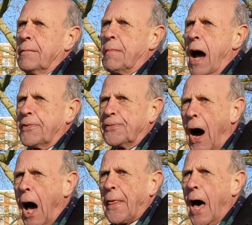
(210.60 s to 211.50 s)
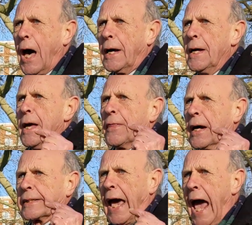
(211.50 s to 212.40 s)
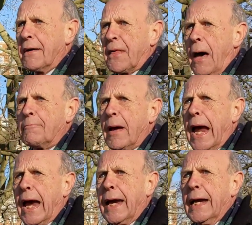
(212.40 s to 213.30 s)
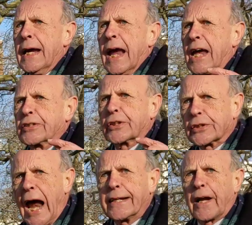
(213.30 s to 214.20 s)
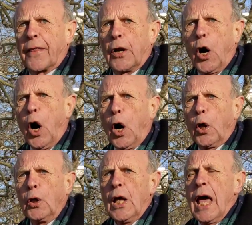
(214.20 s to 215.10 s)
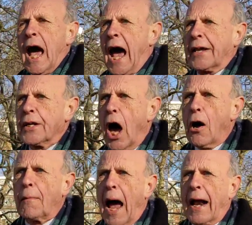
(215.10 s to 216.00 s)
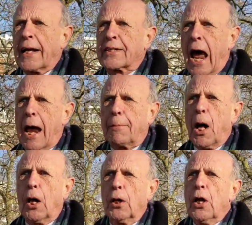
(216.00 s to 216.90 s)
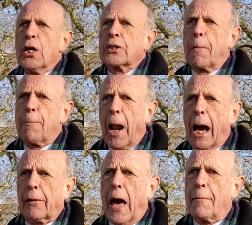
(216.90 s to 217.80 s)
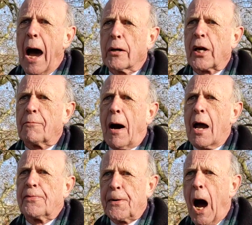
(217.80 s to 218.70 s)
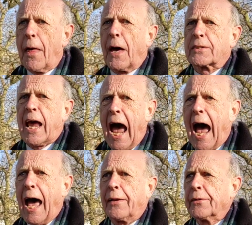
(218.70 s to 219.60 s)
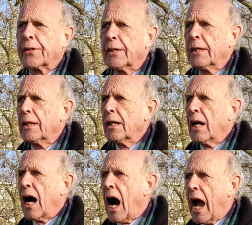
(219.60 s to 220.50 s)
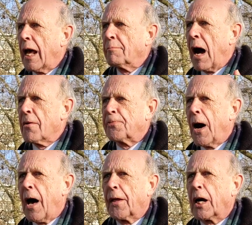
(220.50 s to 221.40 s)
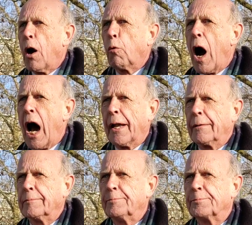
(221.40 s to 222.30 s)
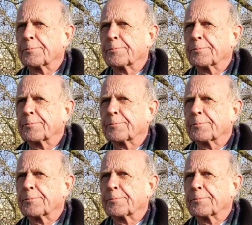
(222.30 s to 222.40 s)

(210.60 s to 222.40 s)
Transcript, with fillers: My Father that gave them me is greater than all, and no man is able to pluck them out of my Father's hand. I and my Father are one.